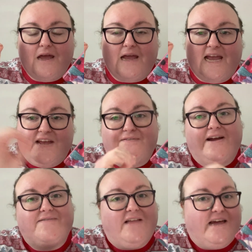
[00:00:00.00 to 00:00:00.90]
if
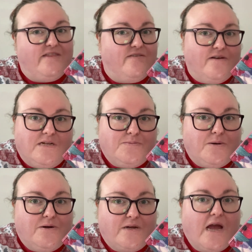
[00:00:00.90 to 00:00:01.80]
I've liked the first
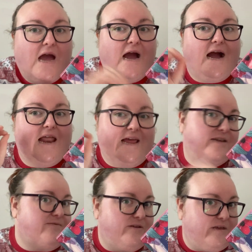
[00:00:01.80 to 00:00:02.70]
book, and I
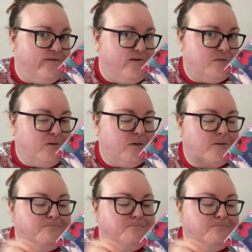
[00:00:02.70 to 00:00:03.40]
didn't really like the first book.